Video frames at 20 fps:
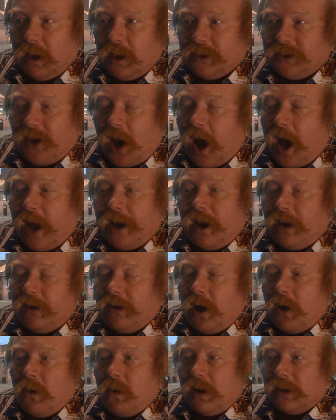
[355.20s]
so I don't
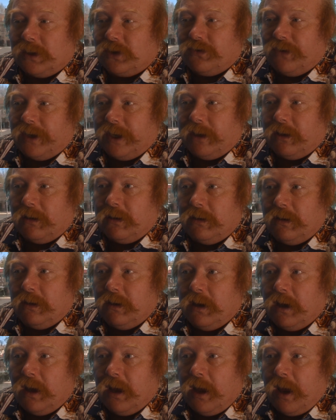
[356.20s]
know what's real
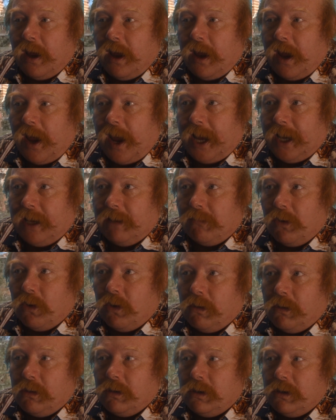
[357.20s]

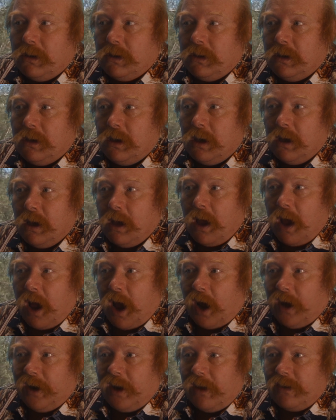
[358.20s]
anymore.
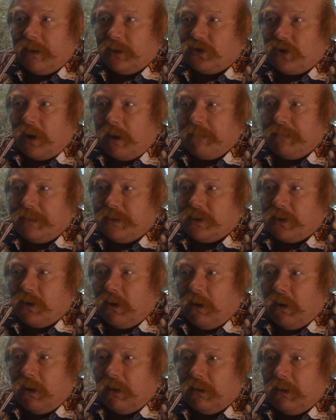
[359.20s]
I know that Trump is
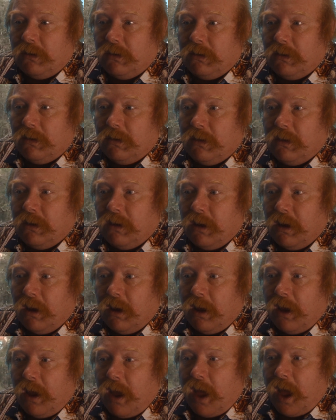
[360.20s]
gone
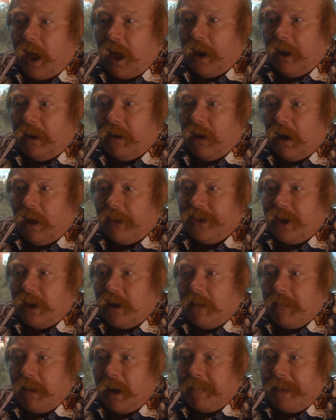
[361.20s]
and I think
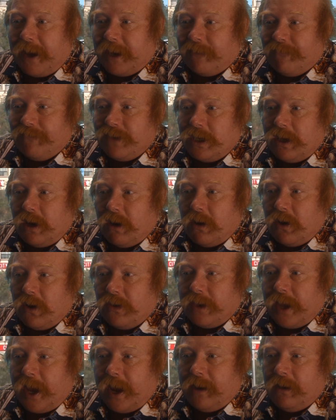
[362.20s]
I might make a video
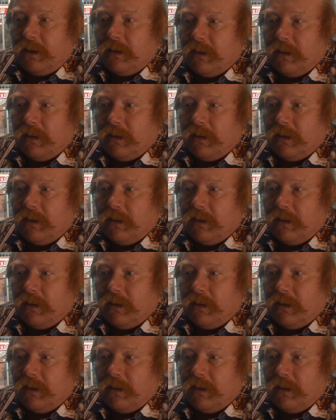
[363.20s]
on that.